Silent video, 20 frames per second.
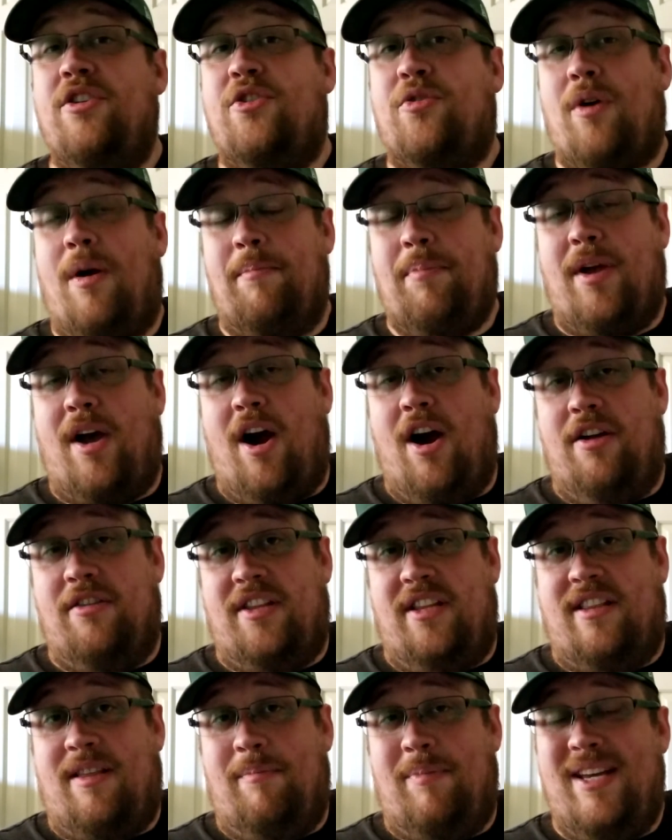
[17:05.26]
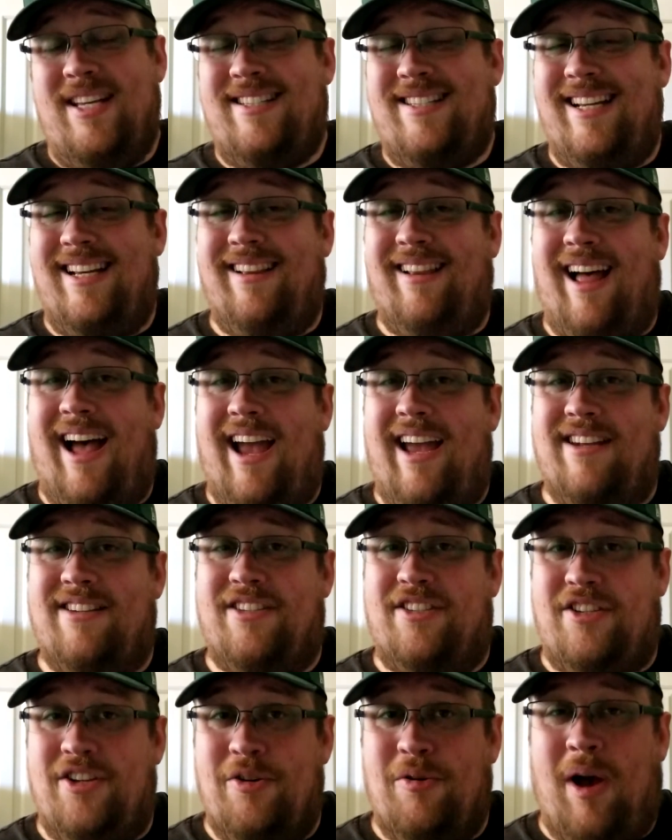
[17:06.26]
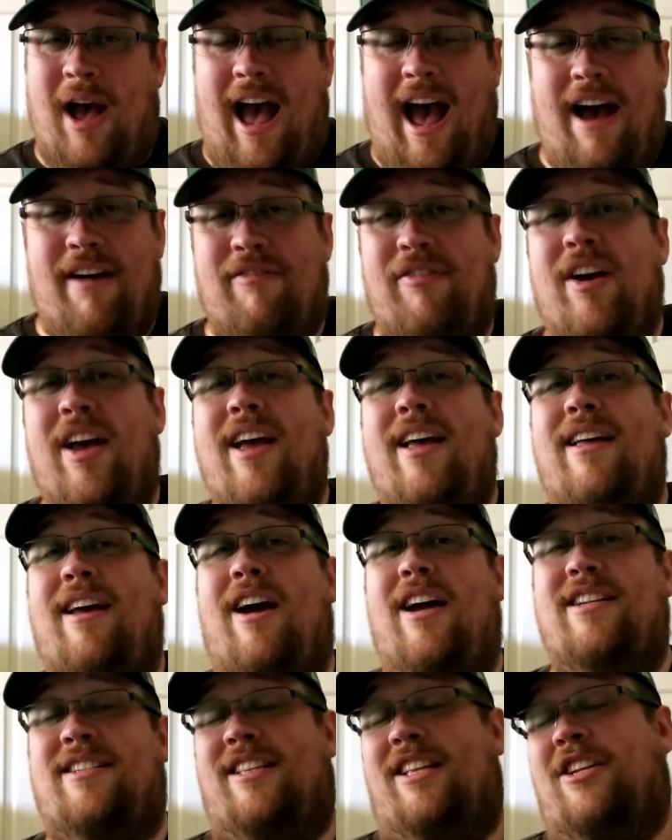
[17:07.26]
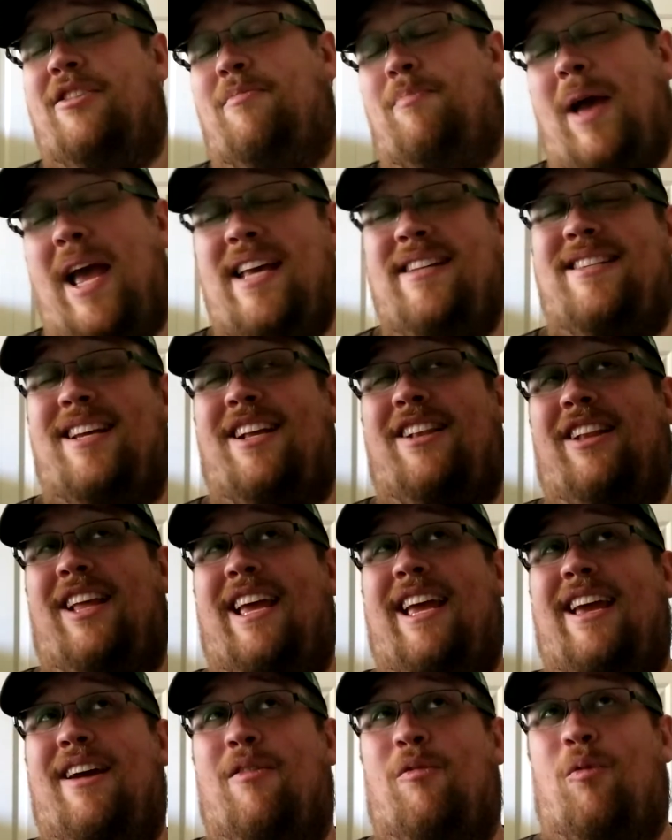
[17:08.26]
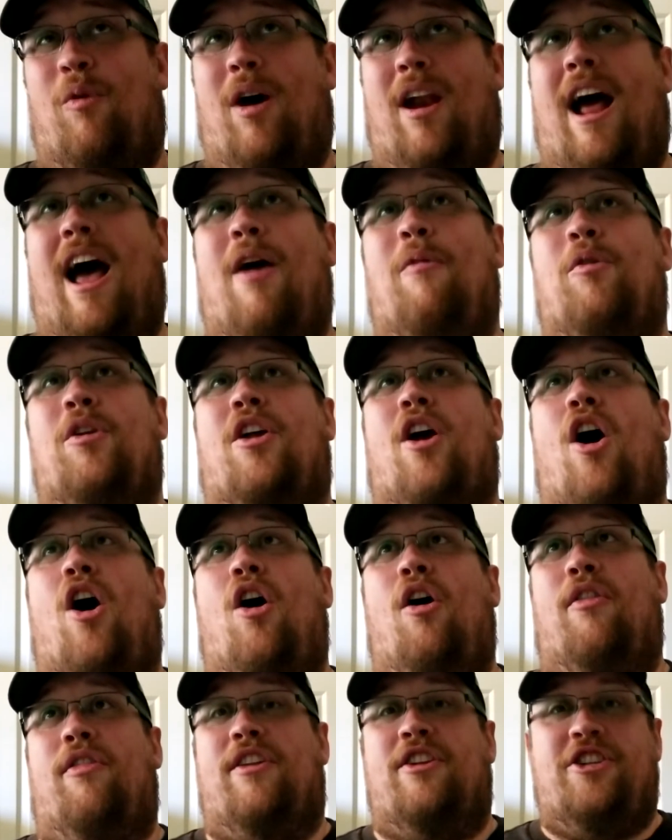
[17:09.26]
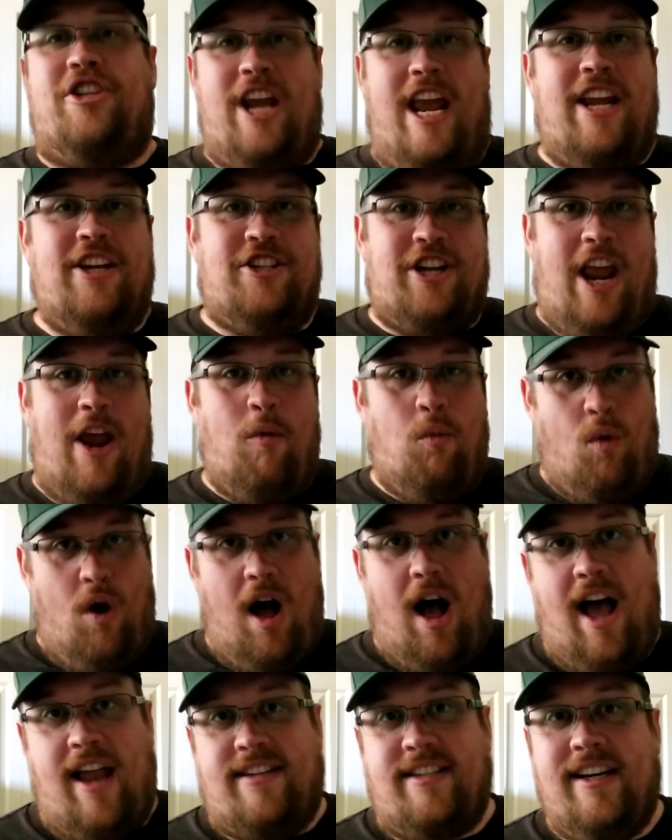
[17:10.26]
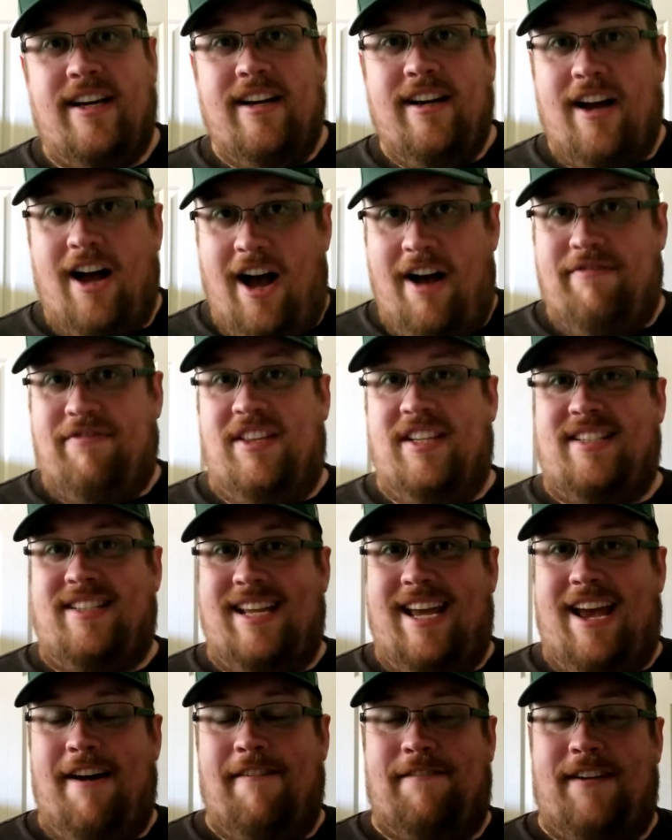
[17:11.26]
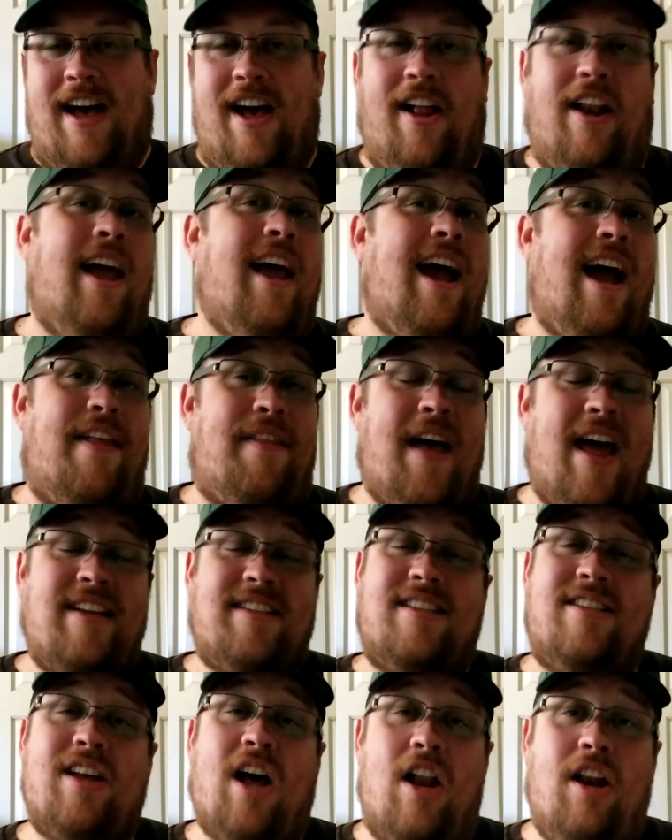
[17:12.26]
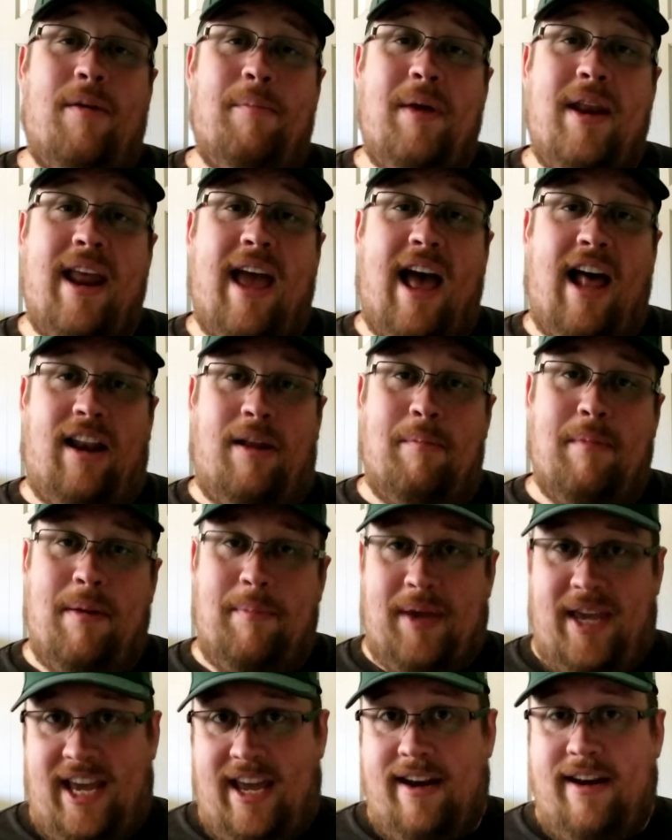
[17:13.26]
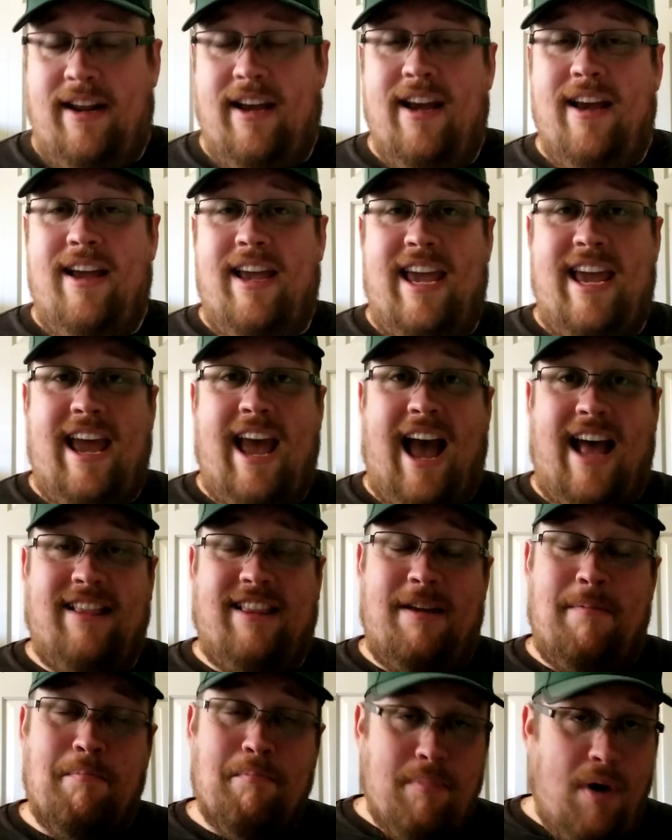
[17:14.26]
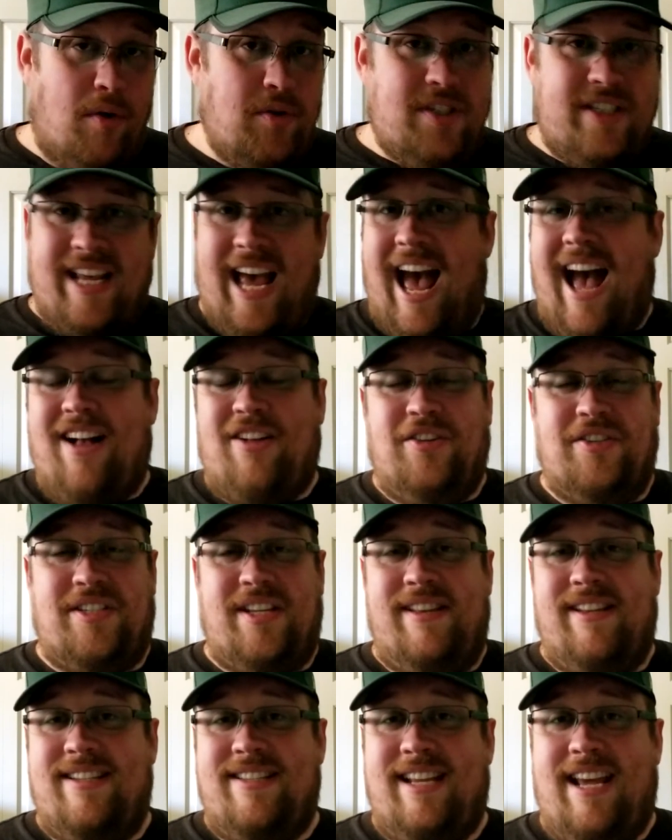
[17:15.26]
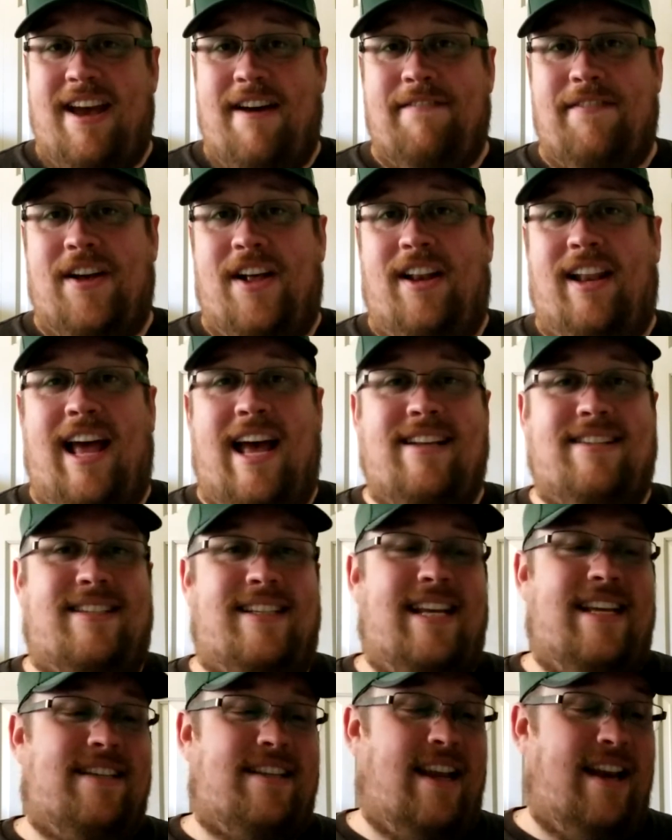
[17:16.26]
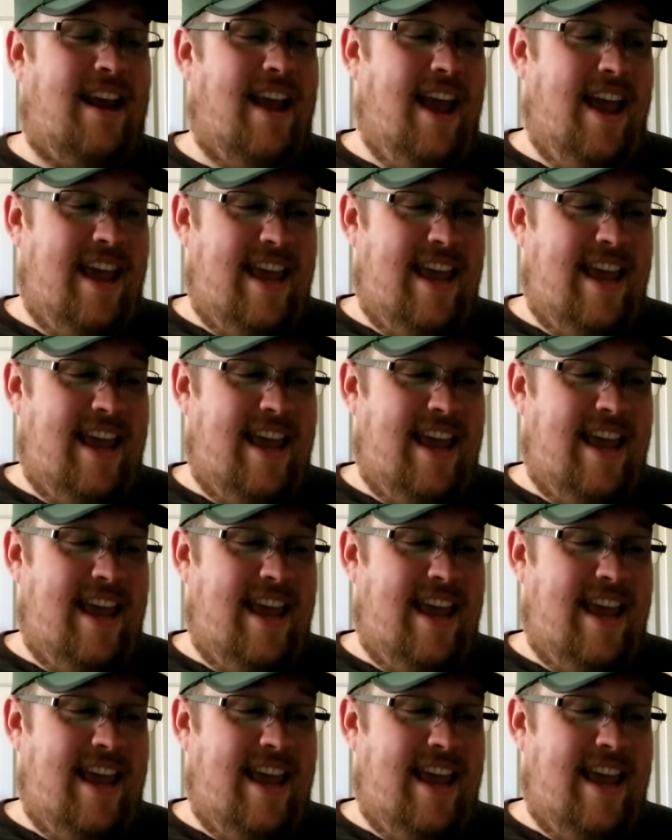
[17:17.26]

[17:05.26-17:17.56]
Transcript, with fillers: trump card that the B C Lions do have is that basically what I would call the J J Watt of the C F L, and that's Solomon Elamimian. He had the most tackles in the C F L last season.